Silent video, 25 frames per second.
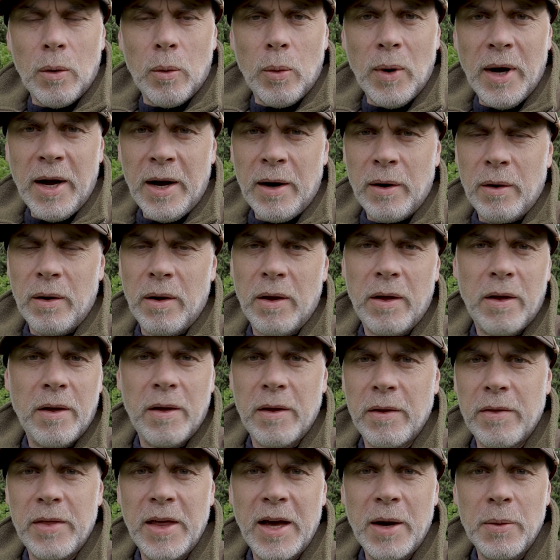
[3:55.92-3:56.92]
Wow,
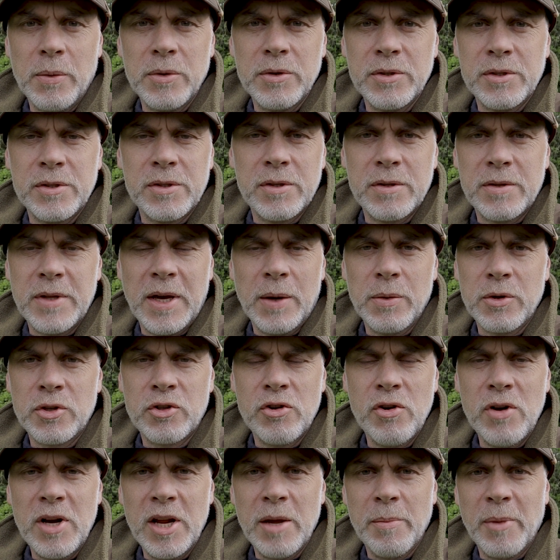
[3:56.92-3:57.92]
that was
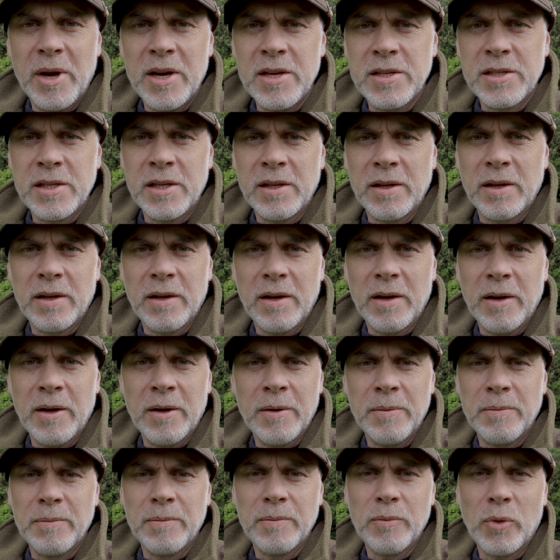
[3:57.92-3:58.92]
truly amazing.
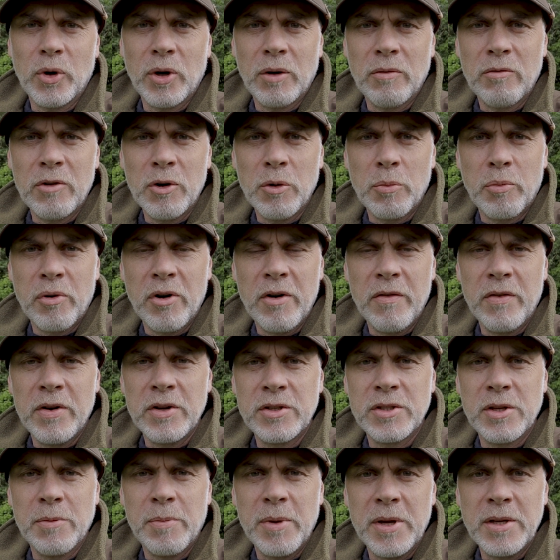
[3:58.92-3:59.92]
What a real
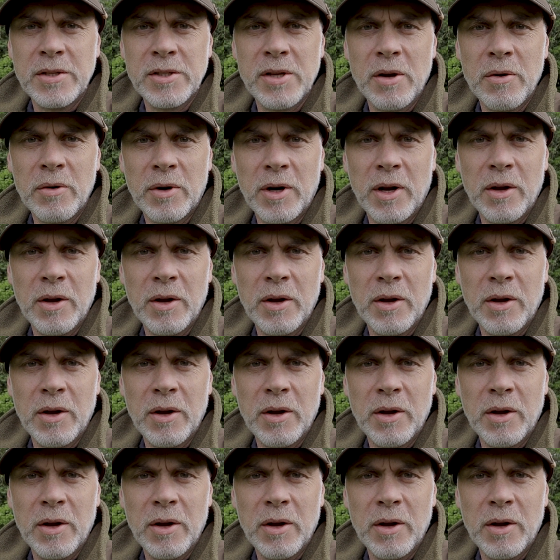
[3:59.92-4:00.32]
privilege to be so